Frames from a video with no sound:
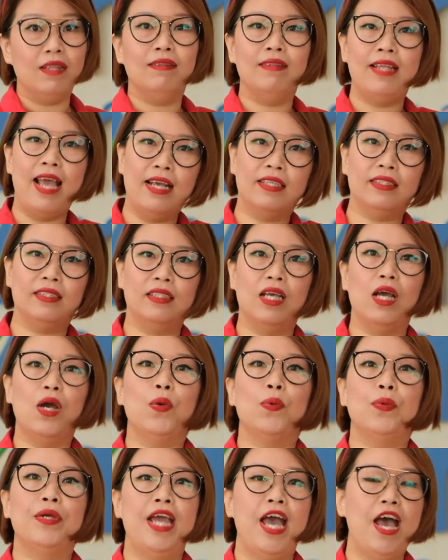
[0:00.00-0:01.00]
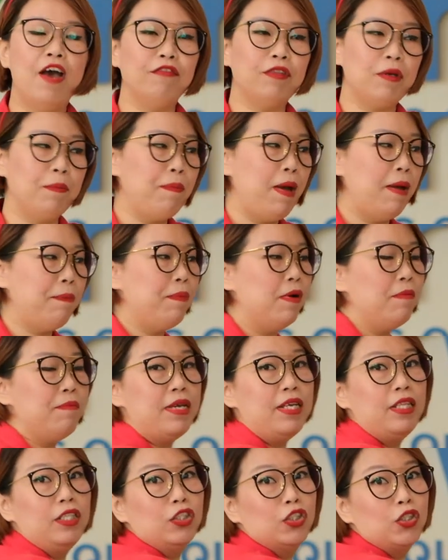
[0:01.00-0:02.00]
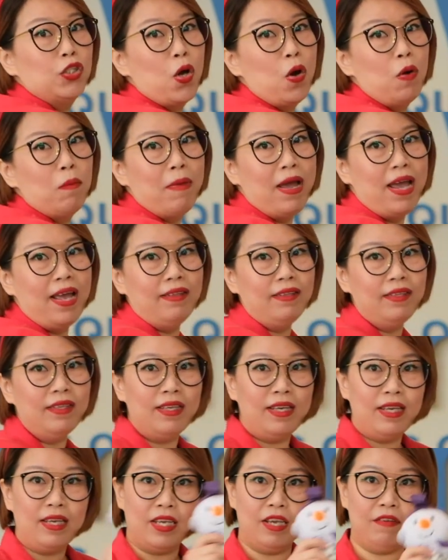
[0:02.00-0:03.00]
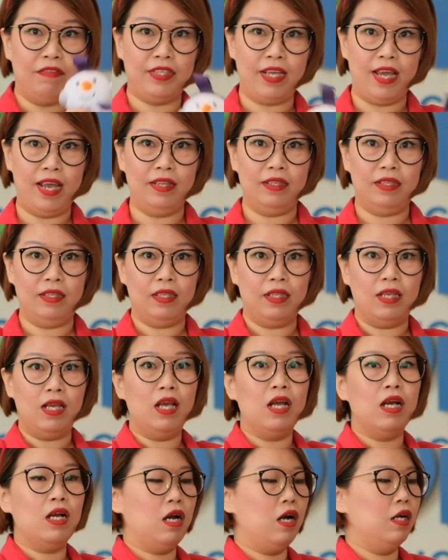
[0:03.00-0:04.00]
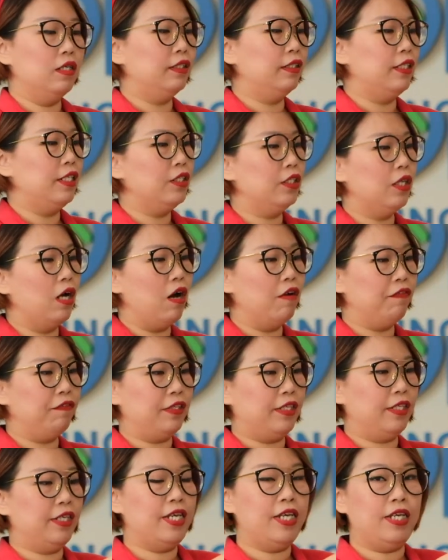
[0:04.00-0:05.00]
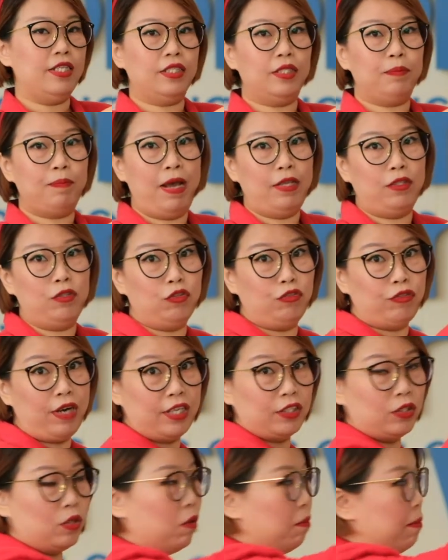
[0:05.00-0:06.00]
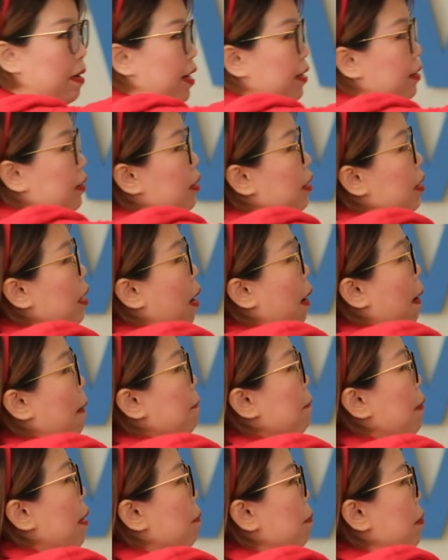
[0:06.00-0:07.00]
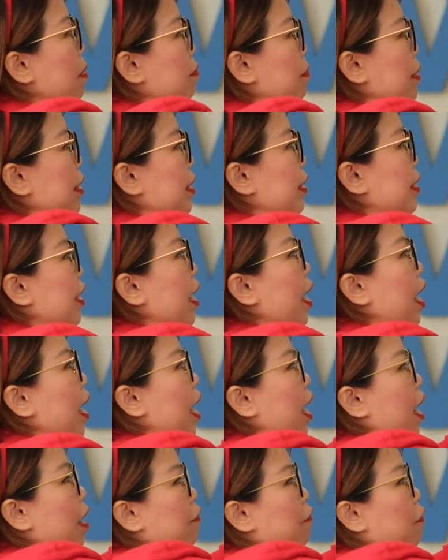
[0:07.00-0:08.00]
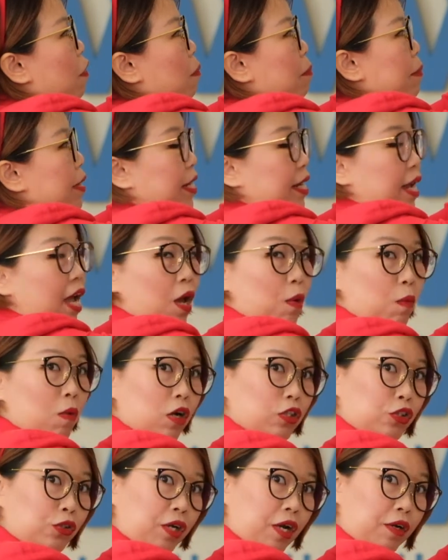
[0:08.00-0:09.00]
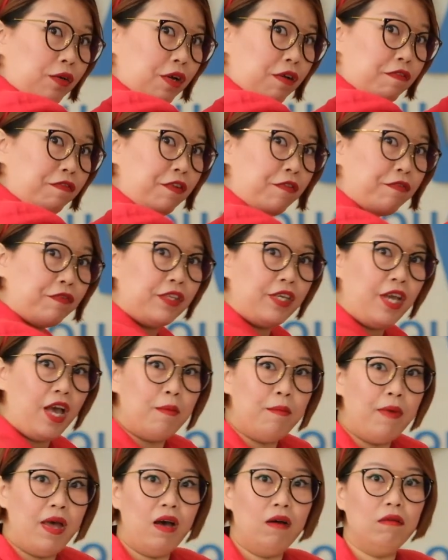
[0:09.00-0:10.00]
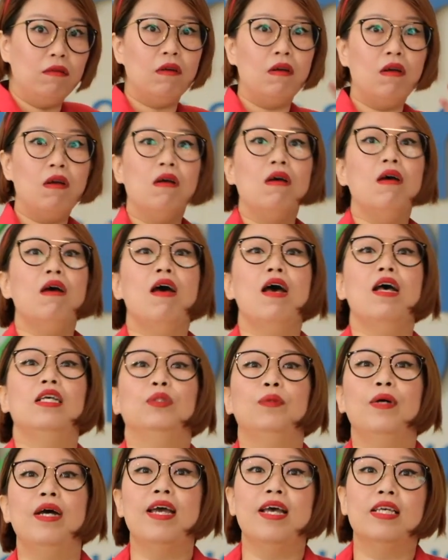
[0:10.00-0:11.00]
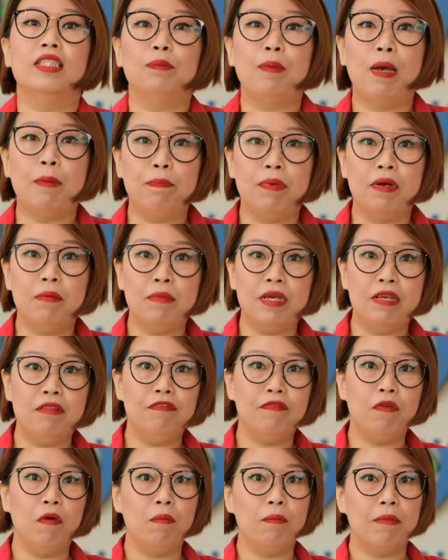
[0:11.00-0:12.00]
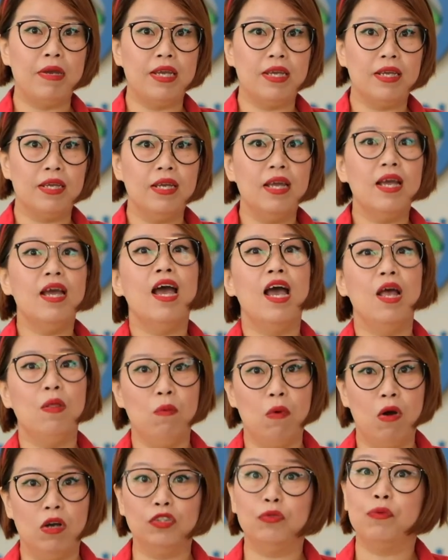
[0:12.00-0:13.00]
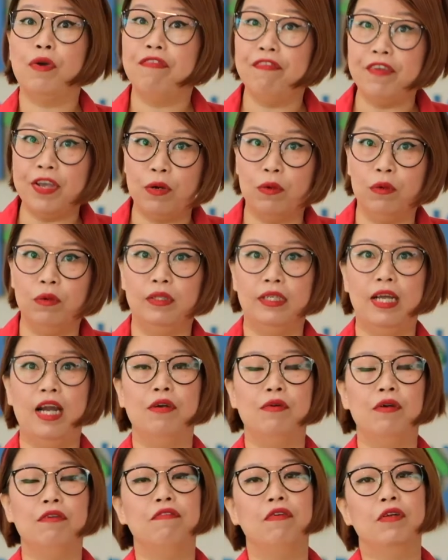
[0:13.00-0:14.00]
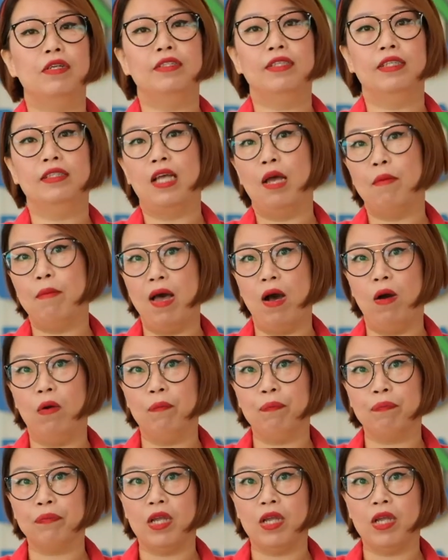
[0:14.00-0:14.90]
Next, we have the peppermint snowman gift set, consists of the kids' pet to dry snowman, peppermint foaming hand wash 250 ml, as well as peppermint foaming hand wash refill, 946 ml.